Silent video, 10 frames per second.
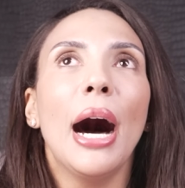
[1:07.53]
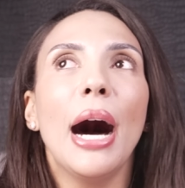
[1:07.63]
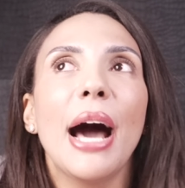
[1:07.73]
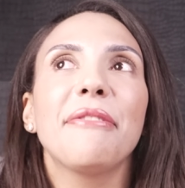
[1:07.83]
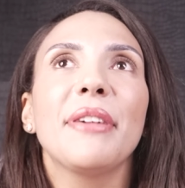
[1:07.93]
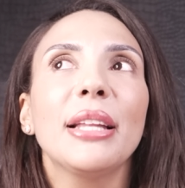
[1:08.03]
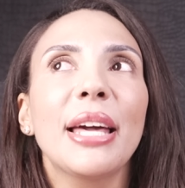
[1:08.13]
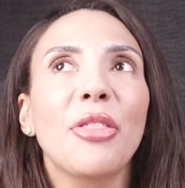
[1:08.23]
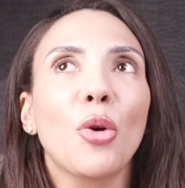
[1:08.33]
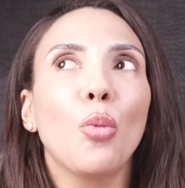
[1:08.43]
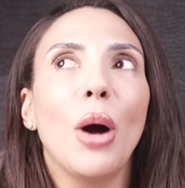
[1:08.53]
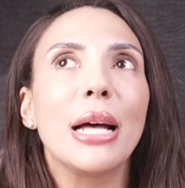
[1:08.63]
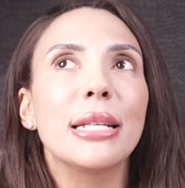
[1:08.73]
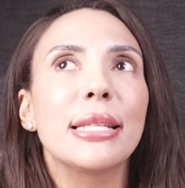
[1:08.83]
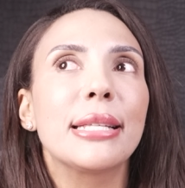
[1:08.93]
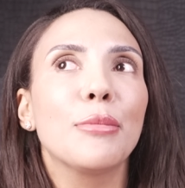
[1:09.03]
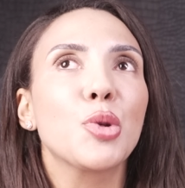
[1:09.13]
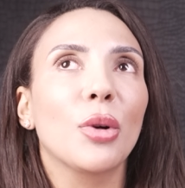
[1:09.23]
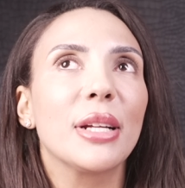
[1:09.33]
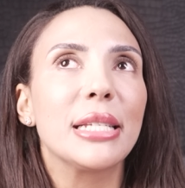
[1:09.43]
I feel like there was some
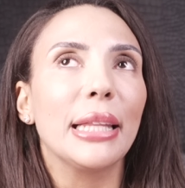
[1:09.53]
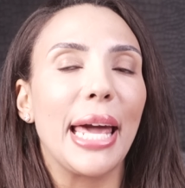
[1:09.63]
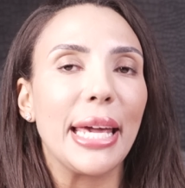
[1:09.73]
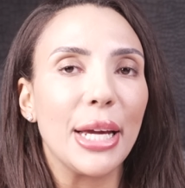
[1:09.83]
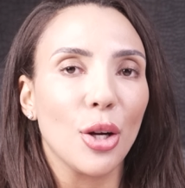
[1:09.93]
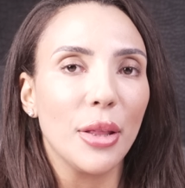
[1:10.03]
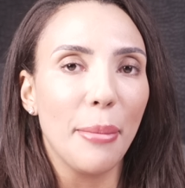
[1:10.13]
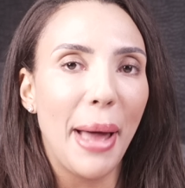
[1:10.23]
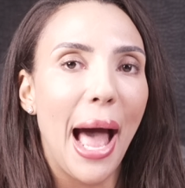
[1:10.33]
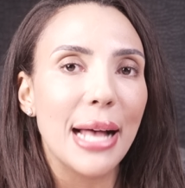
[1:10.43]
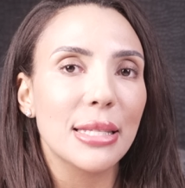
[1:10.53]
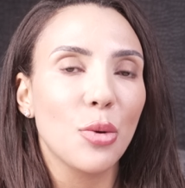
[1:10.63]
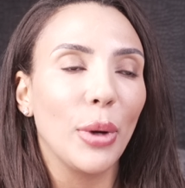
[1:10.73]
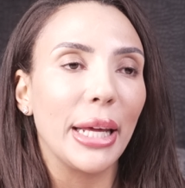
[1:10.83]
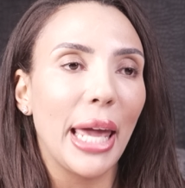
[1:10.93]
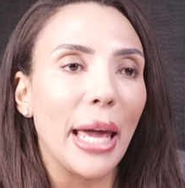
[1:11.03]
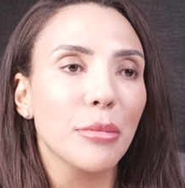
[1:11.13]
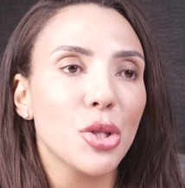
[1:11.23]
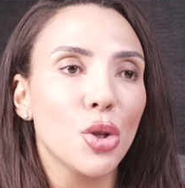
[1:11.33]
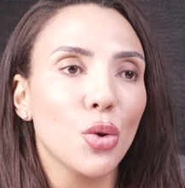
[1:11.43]
sort of delay here in the past when it
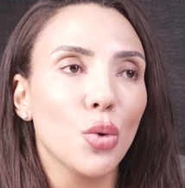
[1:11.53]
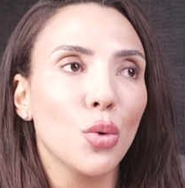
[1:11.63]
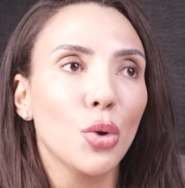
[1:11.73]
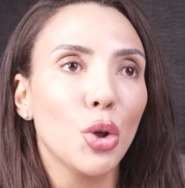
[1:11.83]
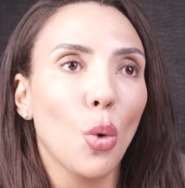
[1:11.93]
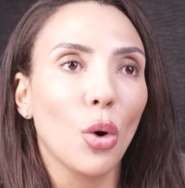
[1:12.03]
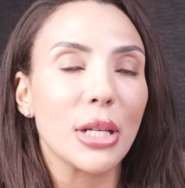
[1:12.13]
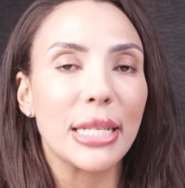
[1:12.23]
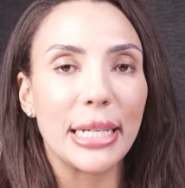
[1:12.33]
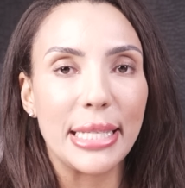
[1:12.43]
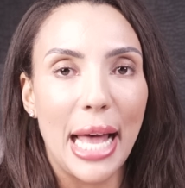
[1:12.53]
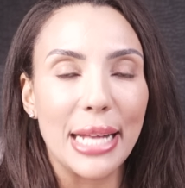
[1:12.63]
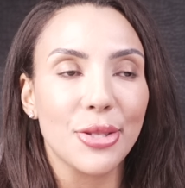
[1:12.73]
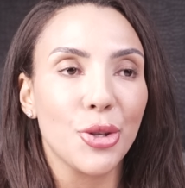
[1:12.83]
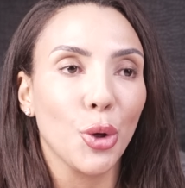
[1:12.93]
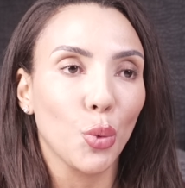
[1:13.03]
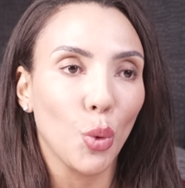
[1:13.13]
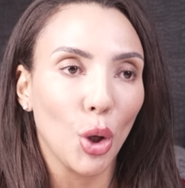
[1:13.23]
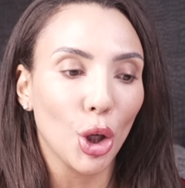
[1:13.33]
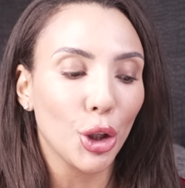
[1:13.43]
came to your success, your
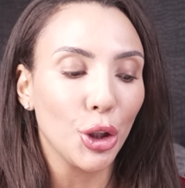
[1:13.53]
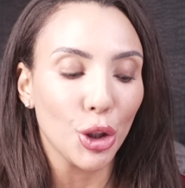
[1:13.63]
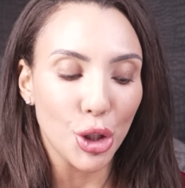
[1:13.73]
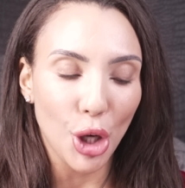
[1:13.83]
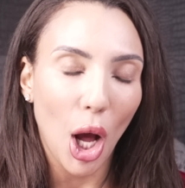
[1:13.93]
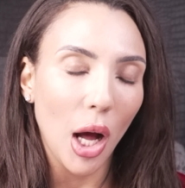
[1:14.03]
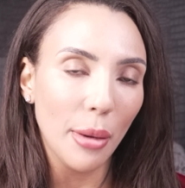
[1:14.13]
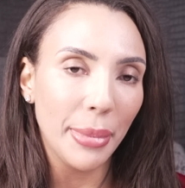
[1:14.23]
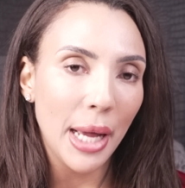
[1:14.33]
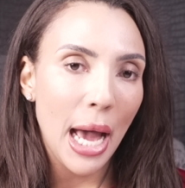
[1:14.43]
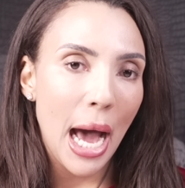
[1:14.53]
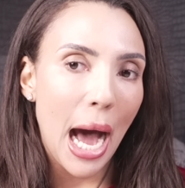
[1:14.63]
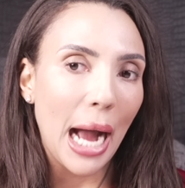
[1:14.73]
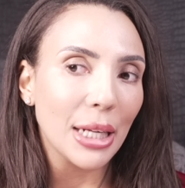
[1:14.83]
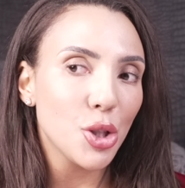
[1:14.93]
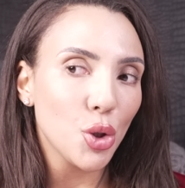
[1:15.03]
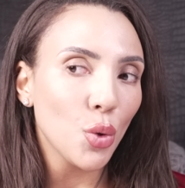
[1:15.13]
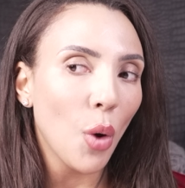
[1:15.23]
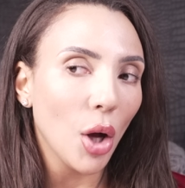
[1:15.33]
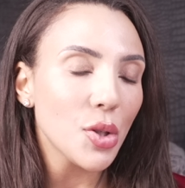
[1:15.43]
work, your job. I
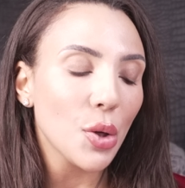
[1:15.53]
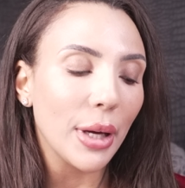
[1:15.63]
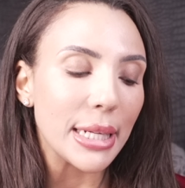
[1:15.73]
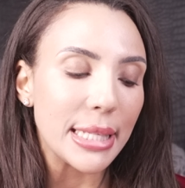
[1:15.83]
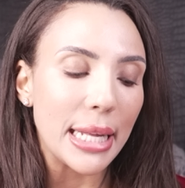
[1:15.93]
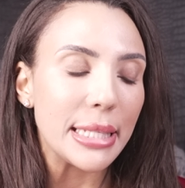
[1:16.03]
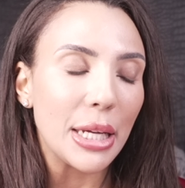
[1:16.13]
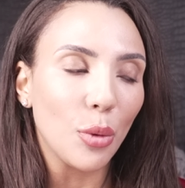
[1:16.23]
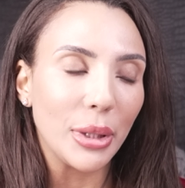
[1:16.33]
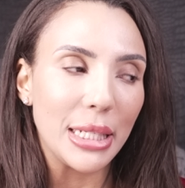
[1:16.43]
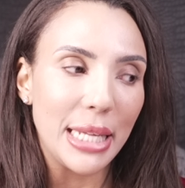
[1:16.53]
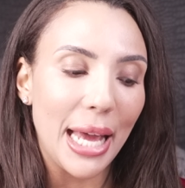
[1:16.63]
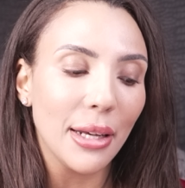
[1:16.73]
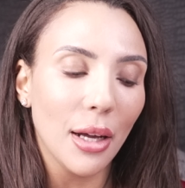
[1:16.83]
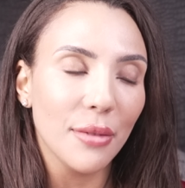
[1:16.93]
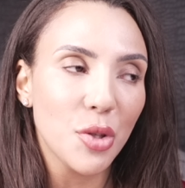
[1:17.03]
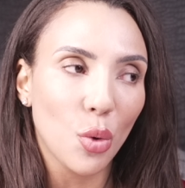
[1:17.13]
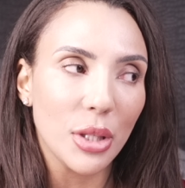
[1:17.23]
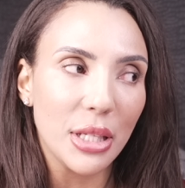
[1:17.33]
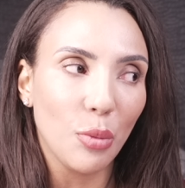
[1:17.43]
do also get a sense here with the Ten of
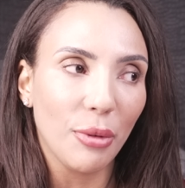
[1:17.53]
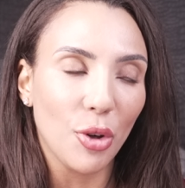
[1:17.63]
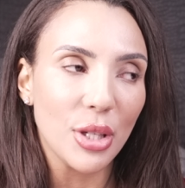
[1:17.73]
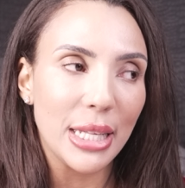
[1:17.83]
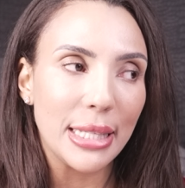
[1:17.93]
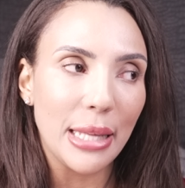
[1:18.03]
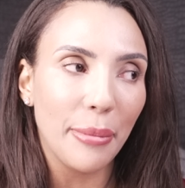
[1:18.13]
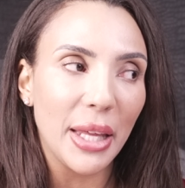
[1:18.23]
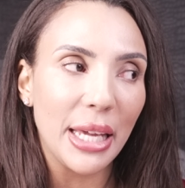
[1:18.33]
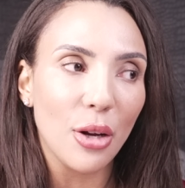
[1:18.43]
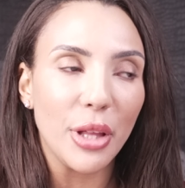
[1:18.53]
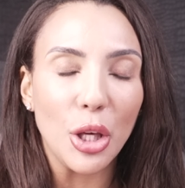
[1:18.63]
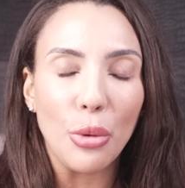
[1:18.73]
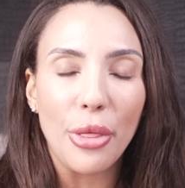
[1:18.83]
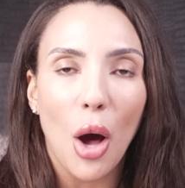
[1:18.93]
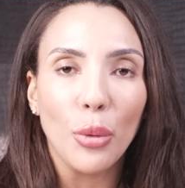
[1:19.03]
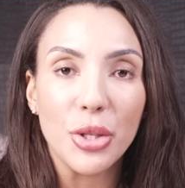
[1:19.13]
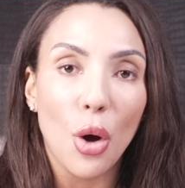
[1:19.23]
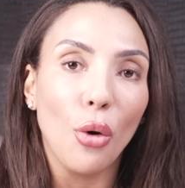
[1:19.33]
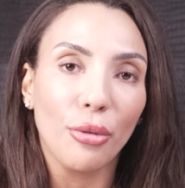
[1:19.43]
Swords in reverse that something here that you thought
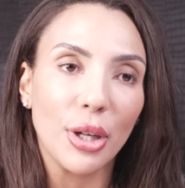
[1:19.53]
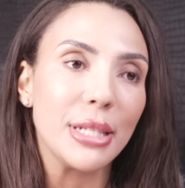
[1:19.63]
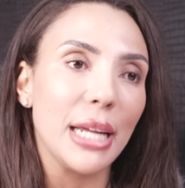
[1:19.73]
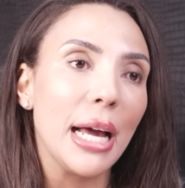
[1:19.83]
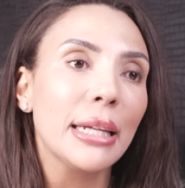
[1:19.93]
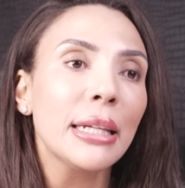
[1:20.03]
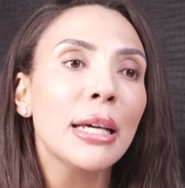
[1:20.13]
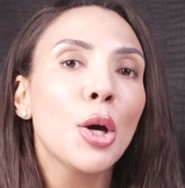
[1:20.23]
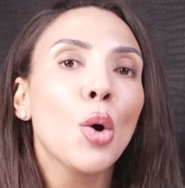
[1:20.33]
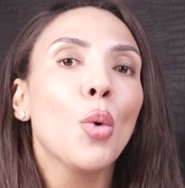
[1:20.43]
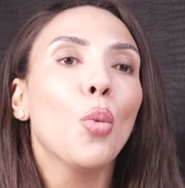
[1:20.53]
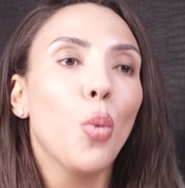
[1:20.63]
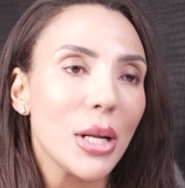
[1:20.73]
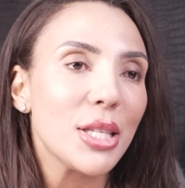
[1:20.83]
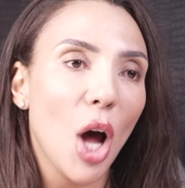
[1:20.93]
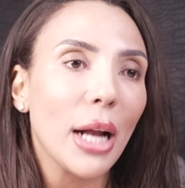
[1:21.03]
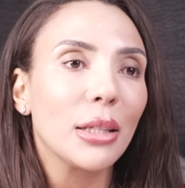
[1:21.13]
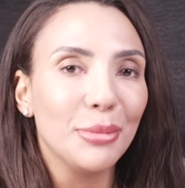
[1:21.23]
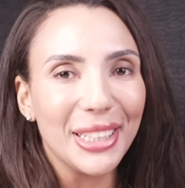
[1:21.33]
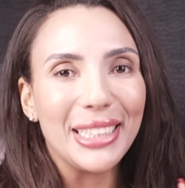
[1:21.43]
was over and done was
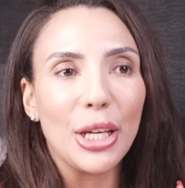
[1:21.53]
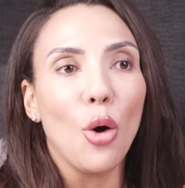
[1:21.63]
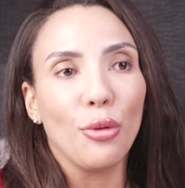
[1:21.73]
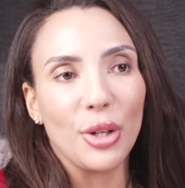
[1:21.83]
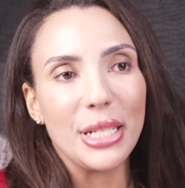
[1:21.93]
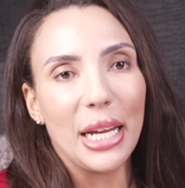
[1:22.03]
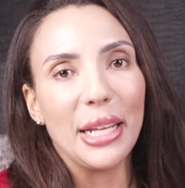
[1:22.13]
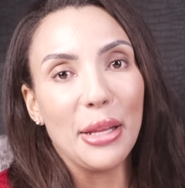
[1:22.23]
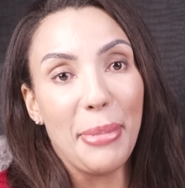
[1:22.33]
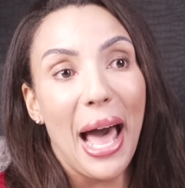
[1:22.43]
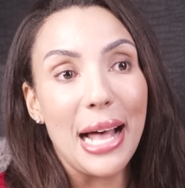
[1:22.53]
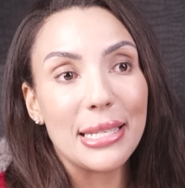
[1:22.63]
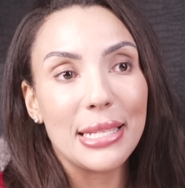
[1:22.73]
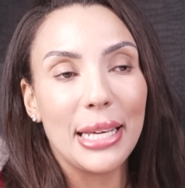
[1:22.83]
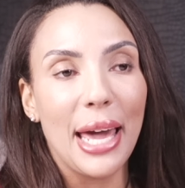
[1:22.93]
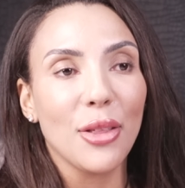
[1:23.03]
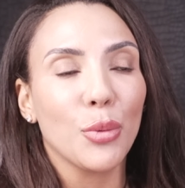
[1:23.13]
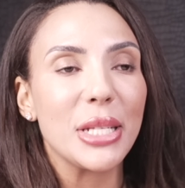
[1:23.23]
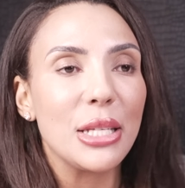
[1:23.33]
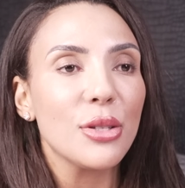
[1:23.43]
not completely over and done in the past. Okay, there
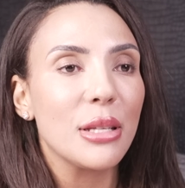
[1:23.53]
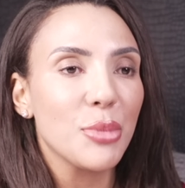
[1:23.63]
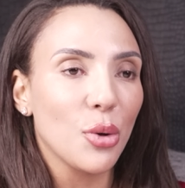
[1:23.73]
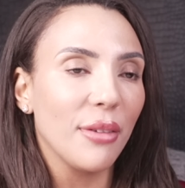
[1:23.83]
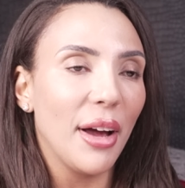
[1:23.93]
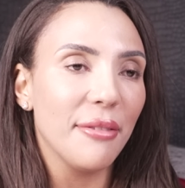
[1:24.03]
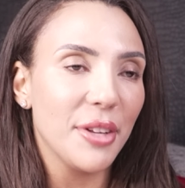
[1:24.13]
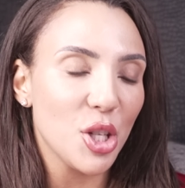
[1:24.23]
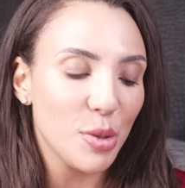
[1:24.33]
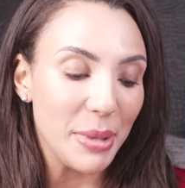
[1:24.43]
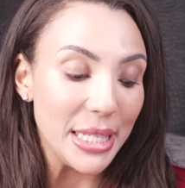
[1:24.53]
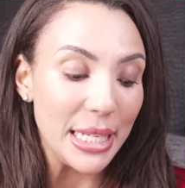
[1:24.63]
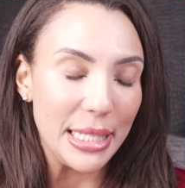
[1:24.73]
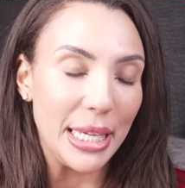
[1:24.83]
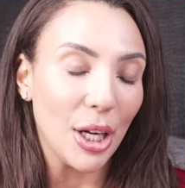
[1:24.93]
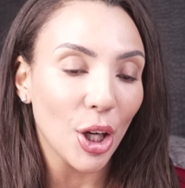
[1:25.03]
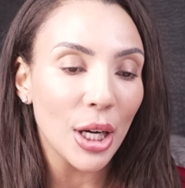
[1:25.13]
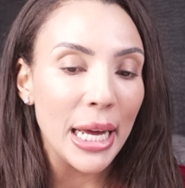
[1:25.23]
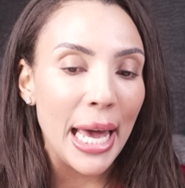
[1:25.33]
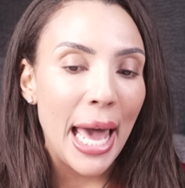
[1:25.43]
was still some sort of unfinished business here.